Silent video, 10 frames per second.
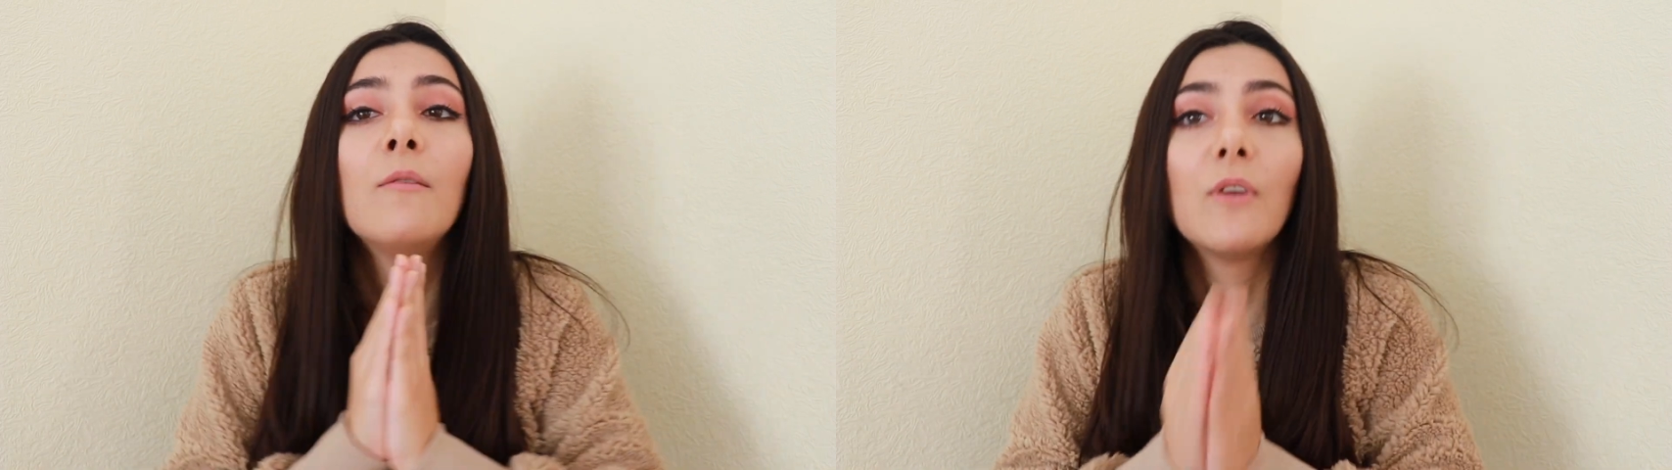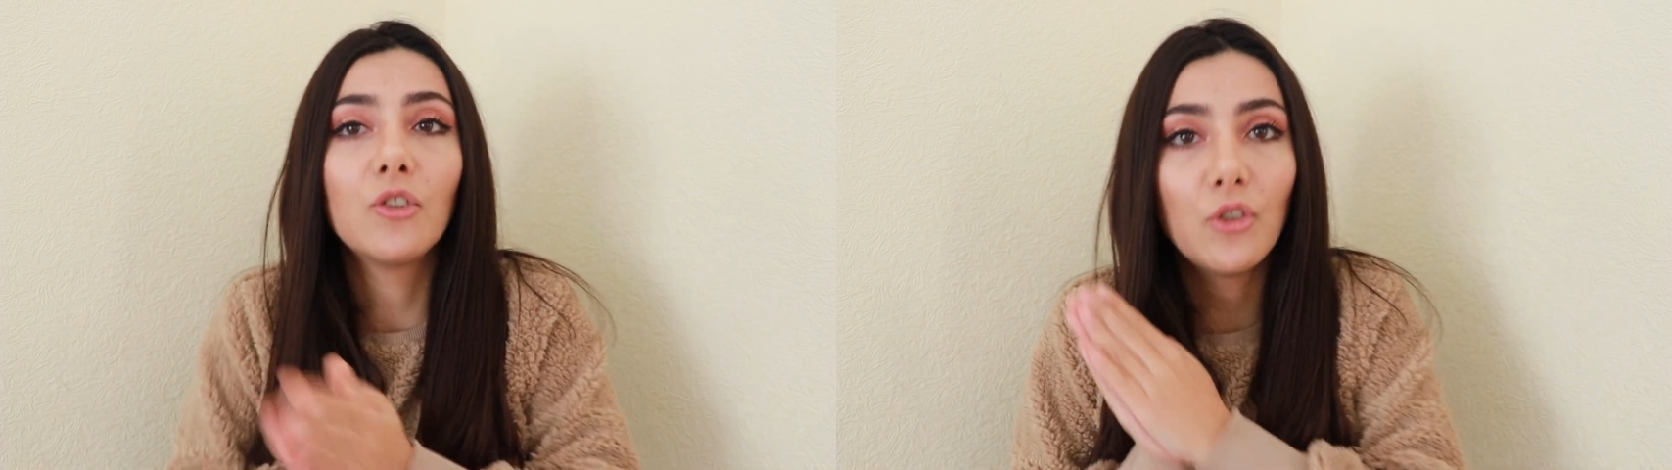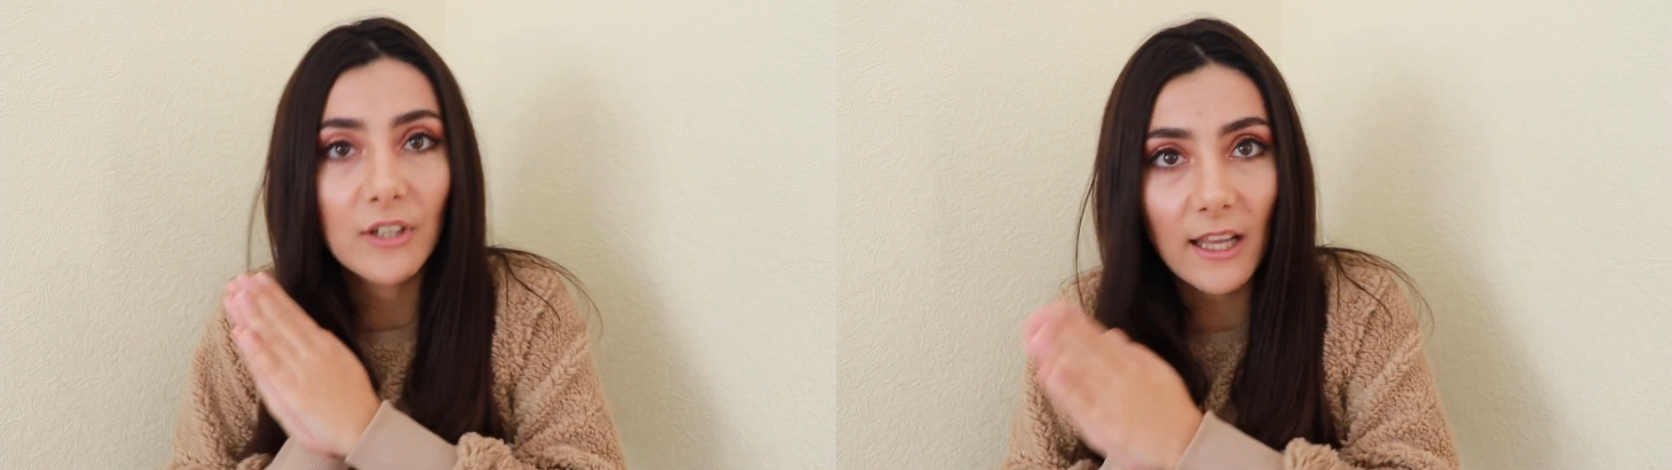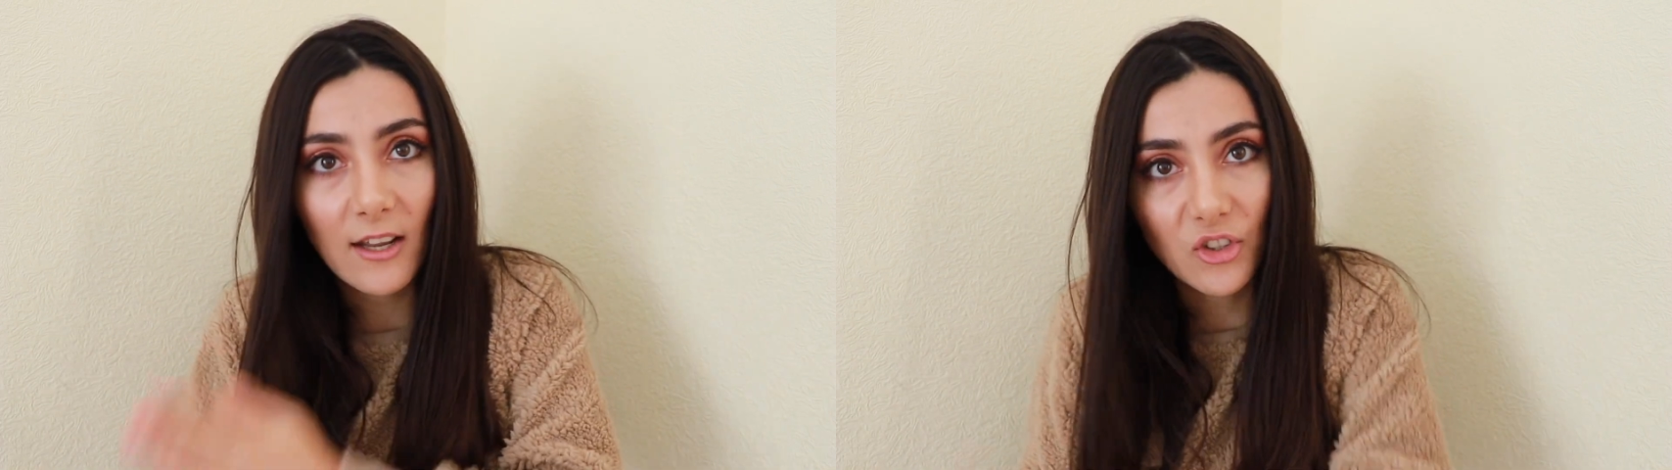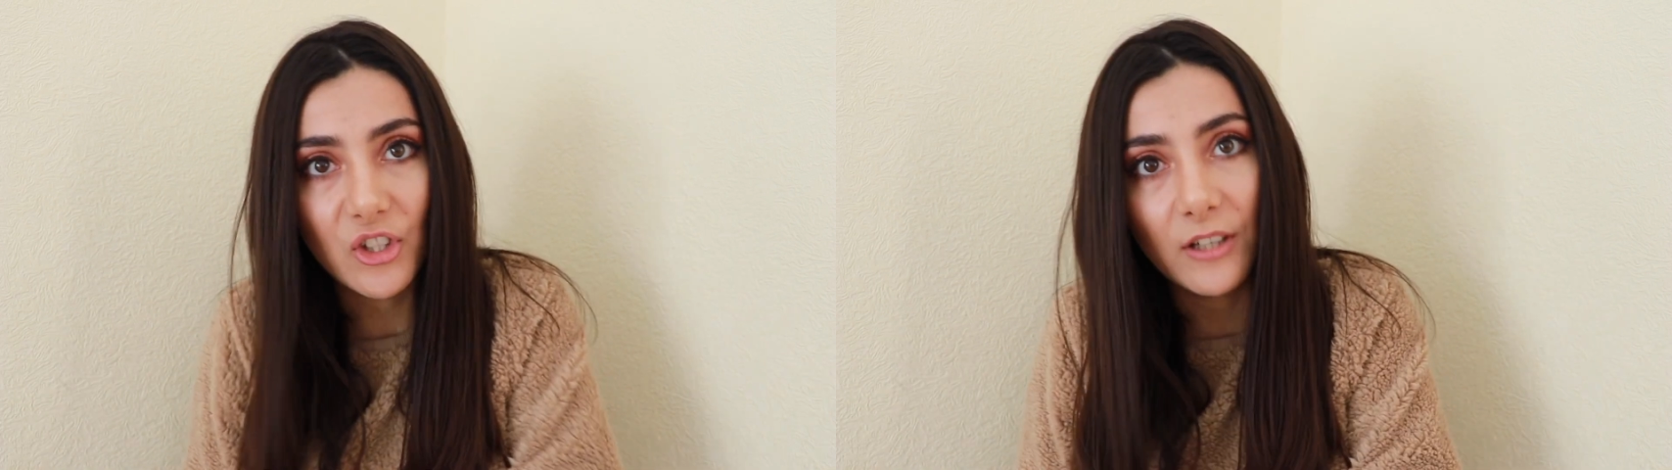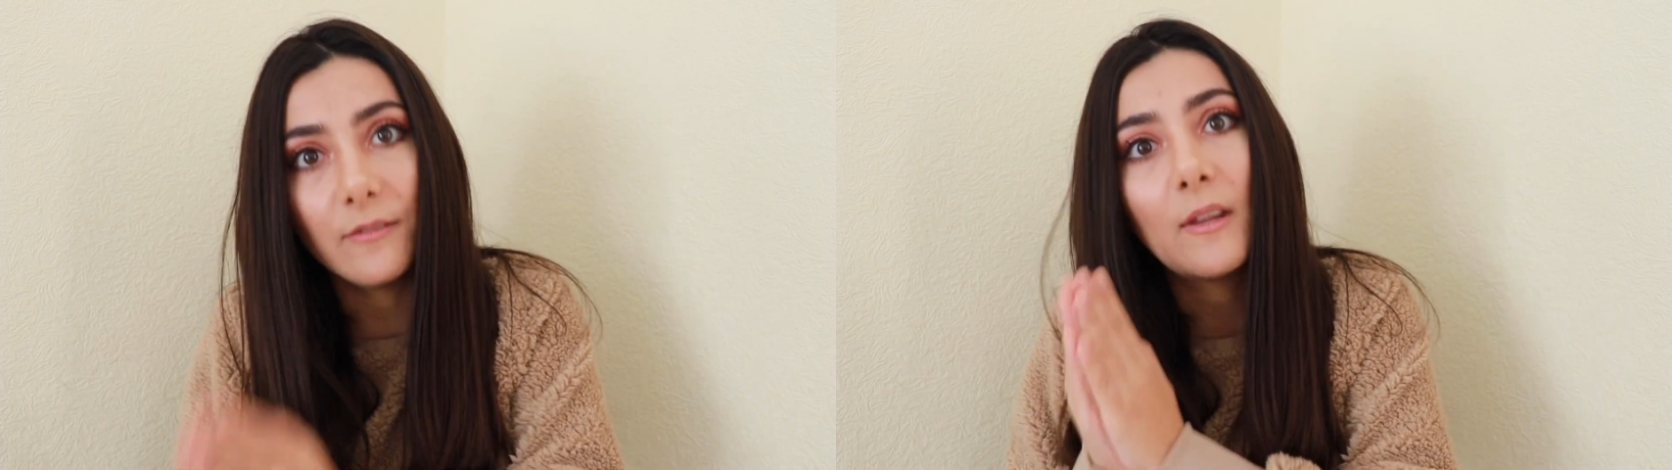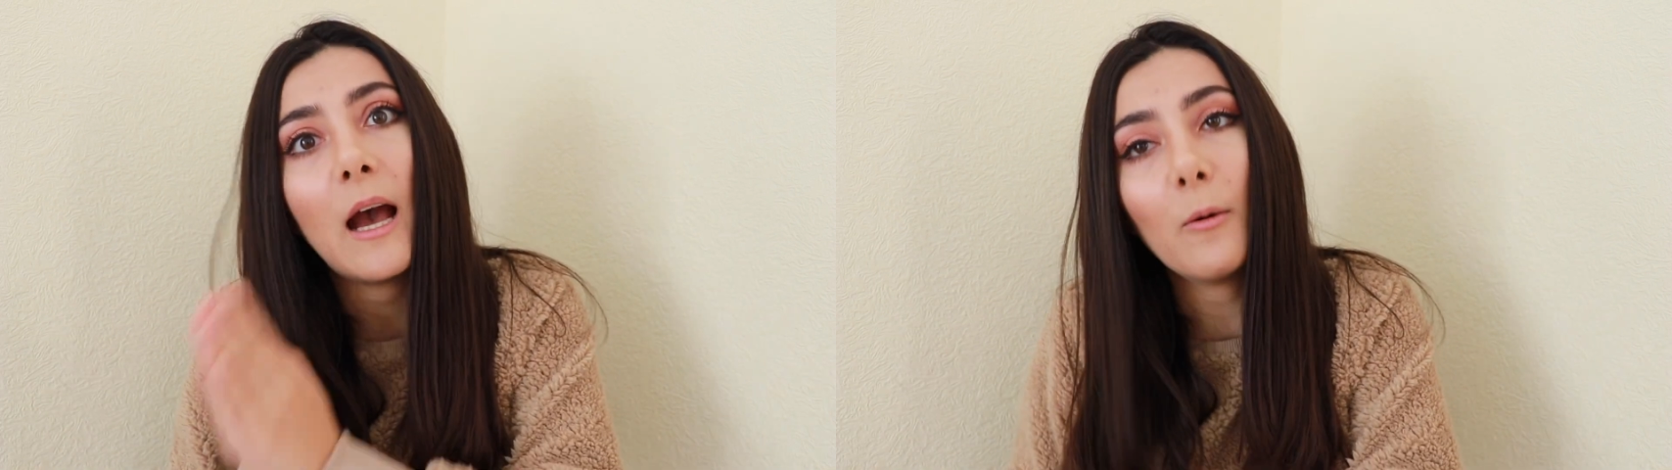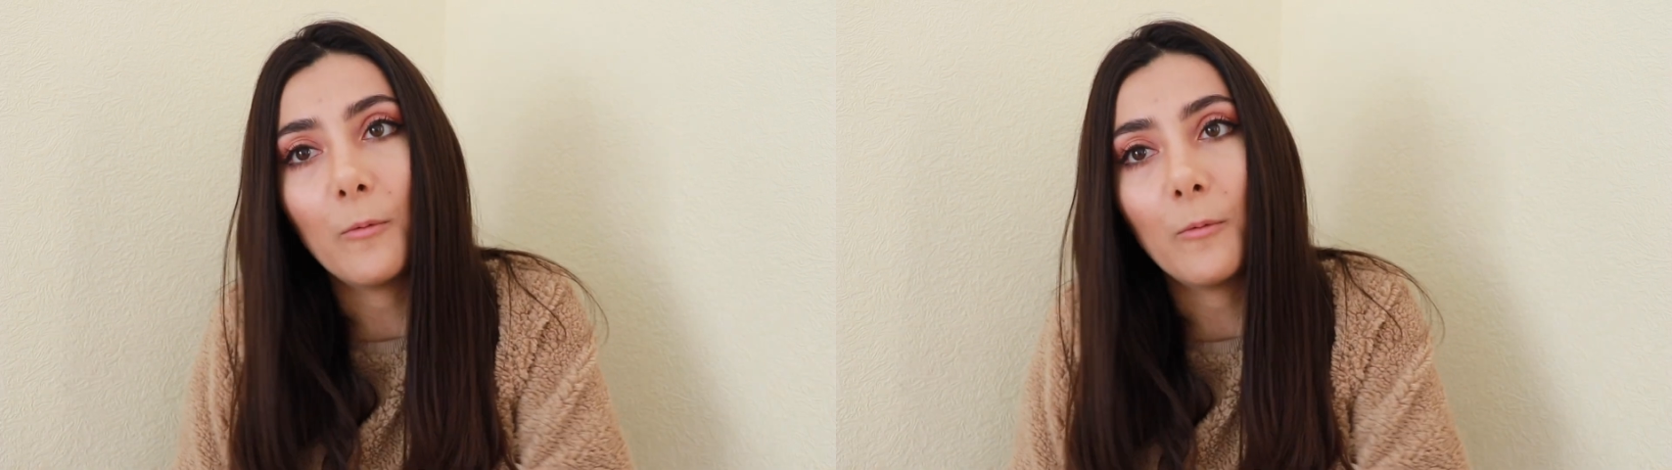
what you can achieve that